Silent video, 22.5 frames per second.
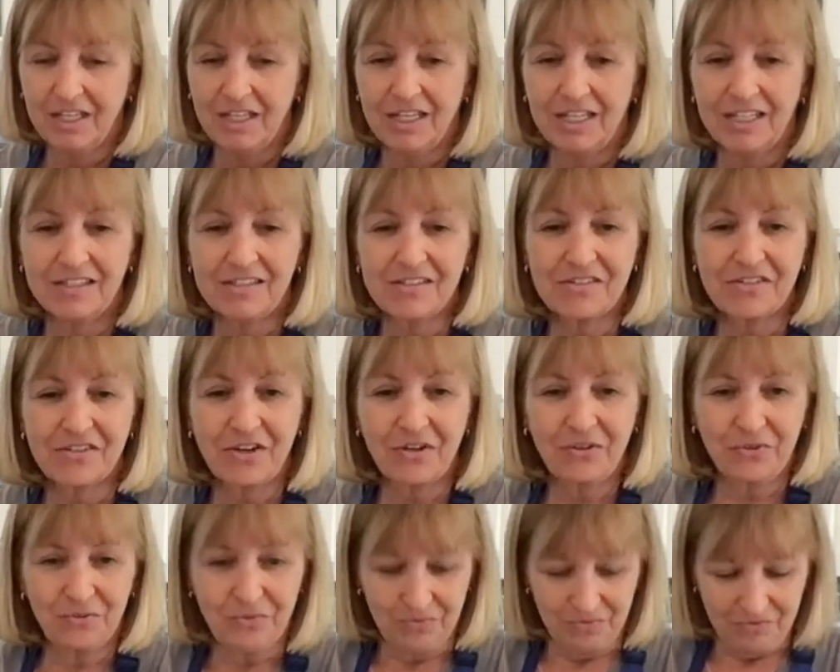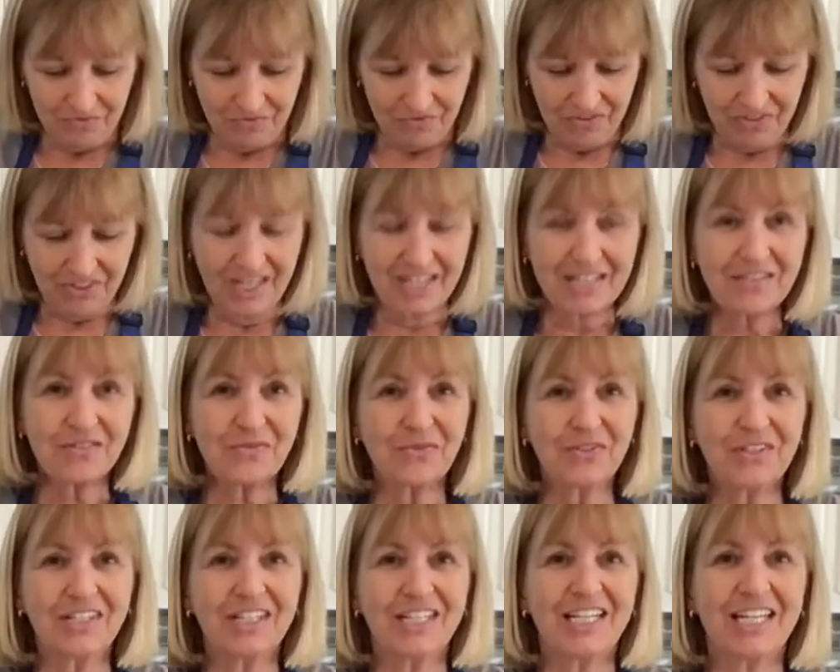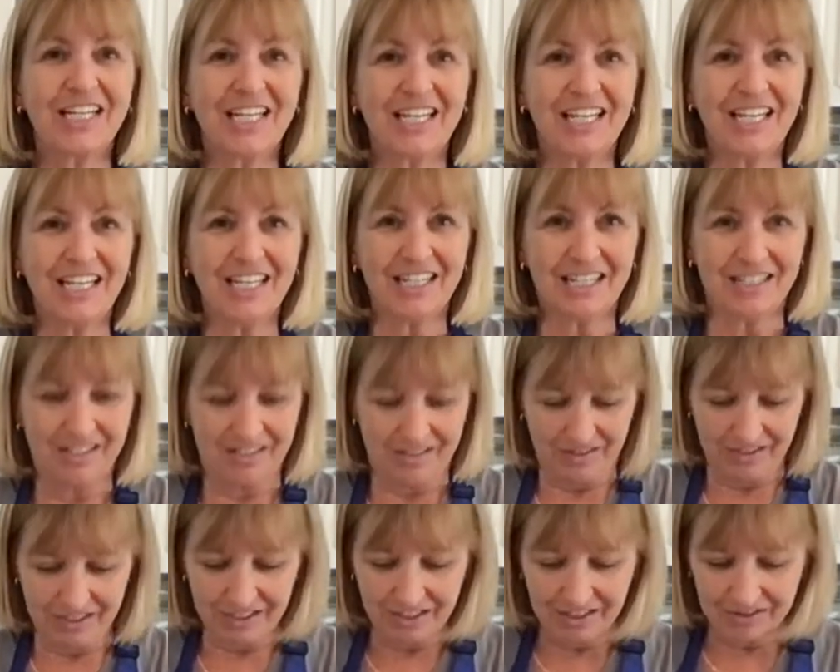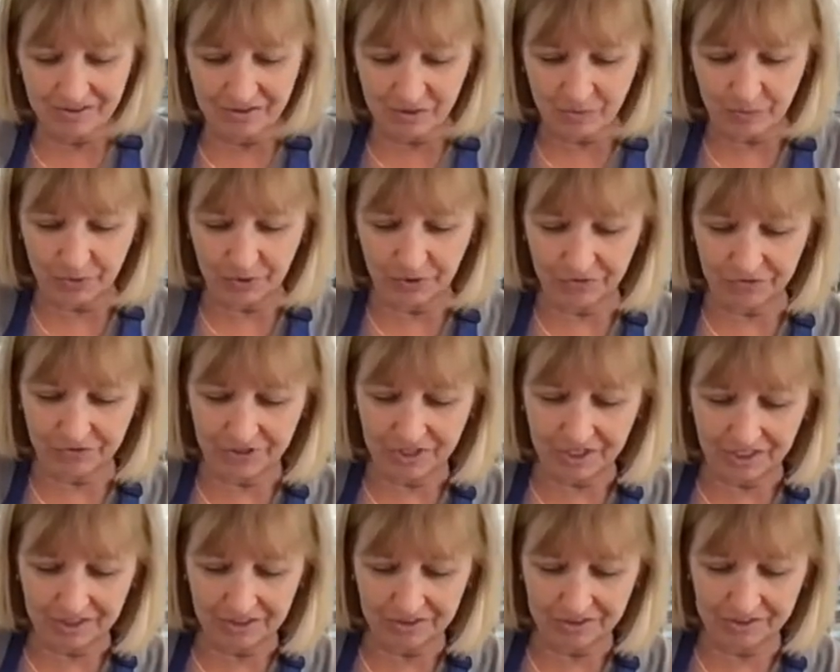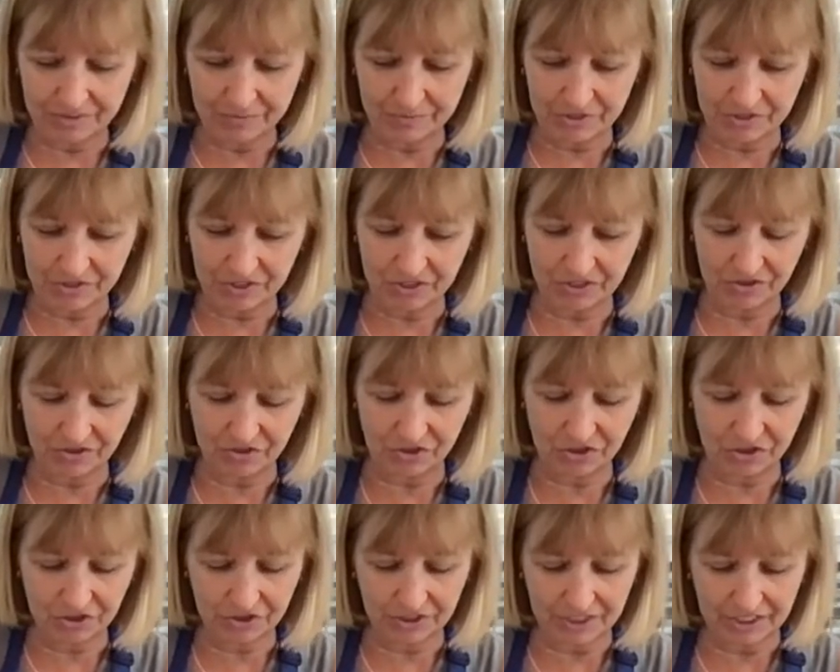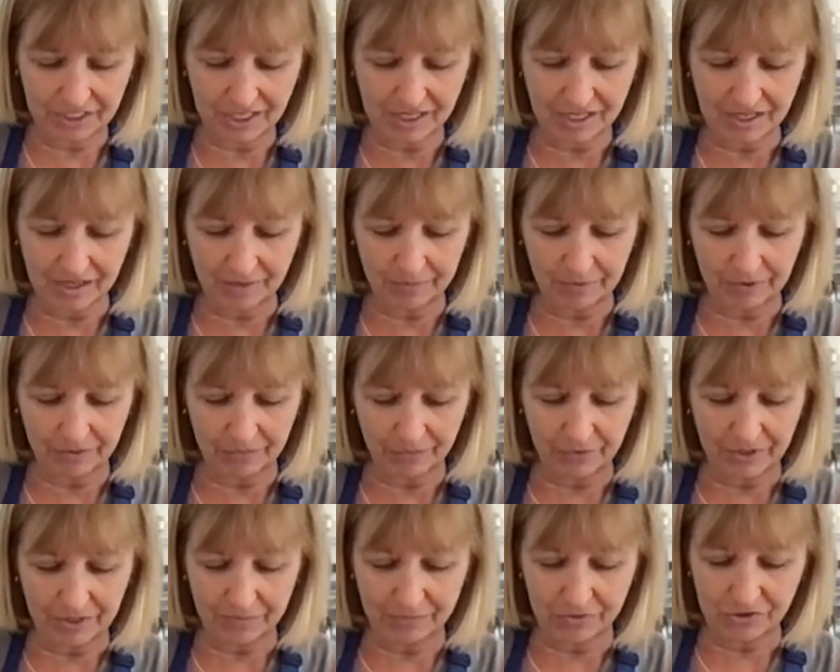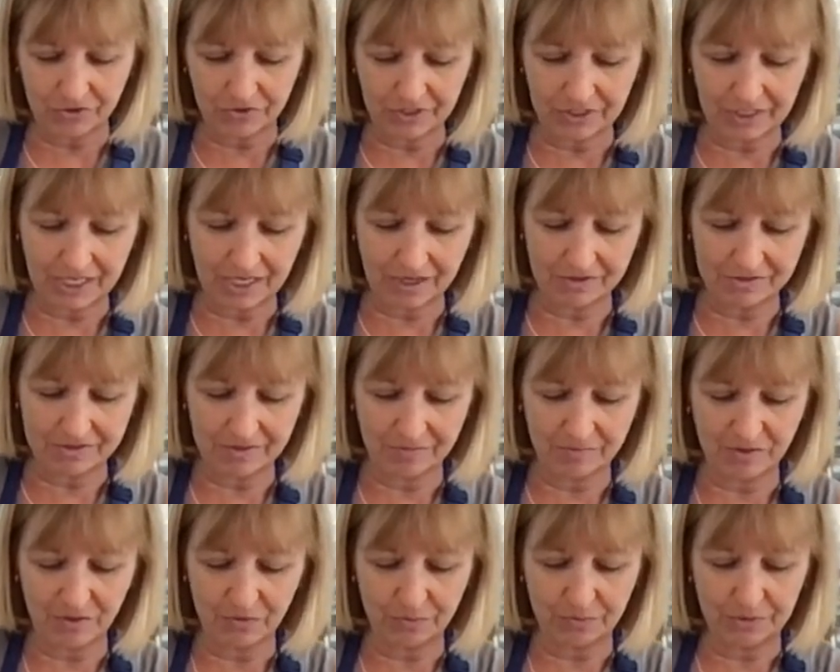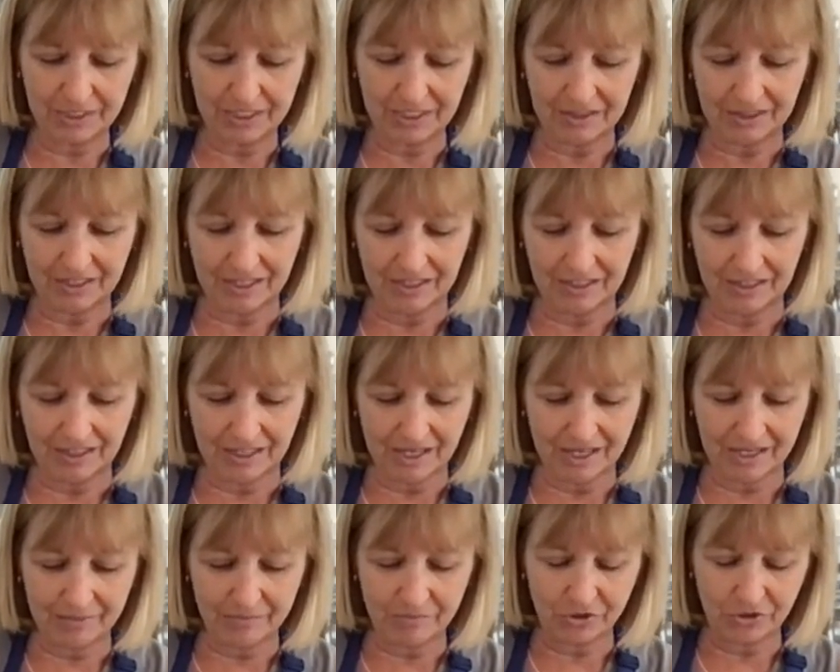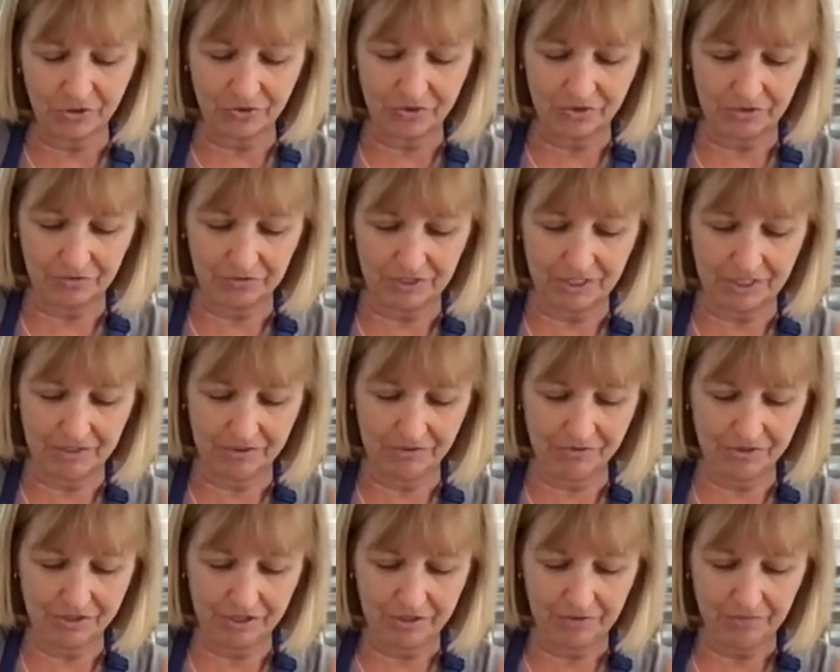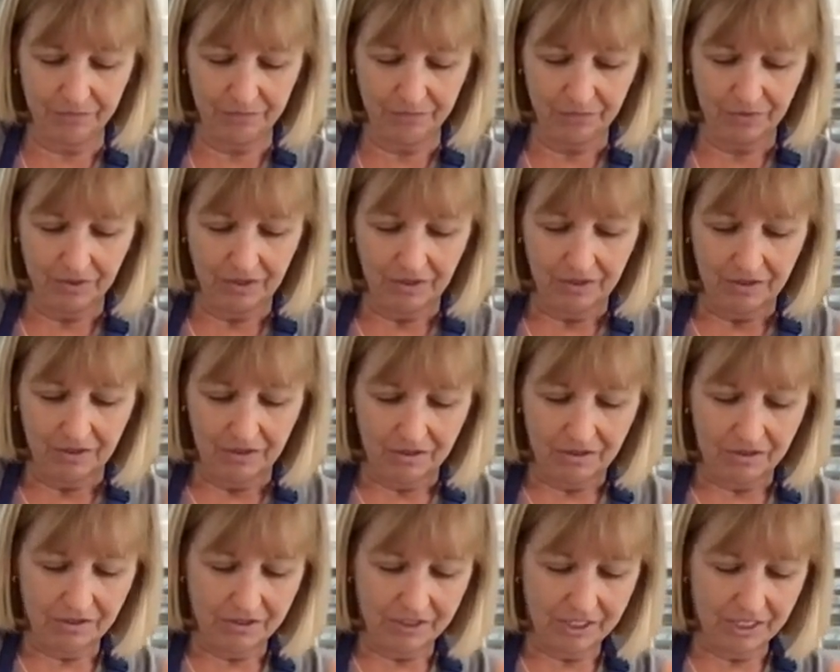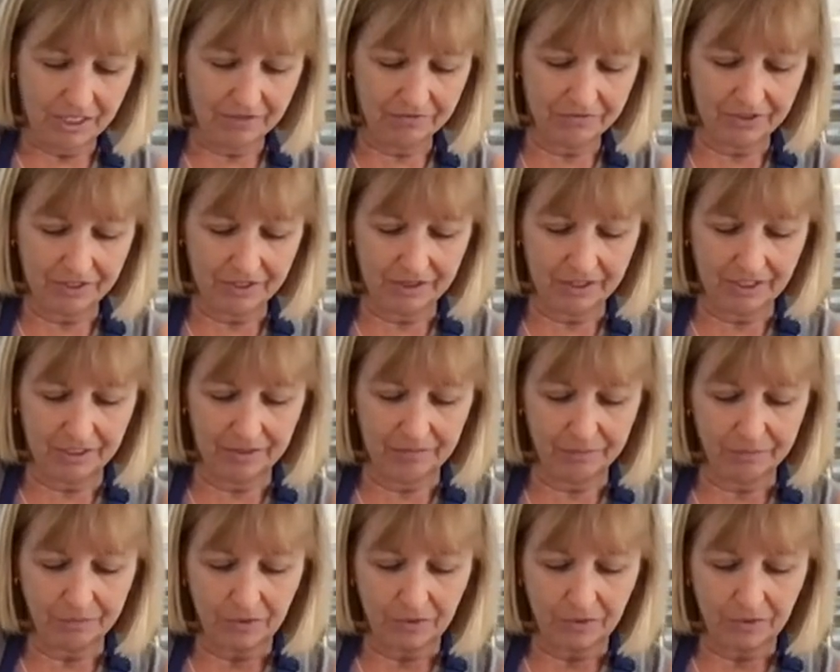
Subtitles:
And so that's really it. Look at all those beautiful colors. I'm just going to stir it up. And what I'm doing now is I'm spreading that lime juice around on everything.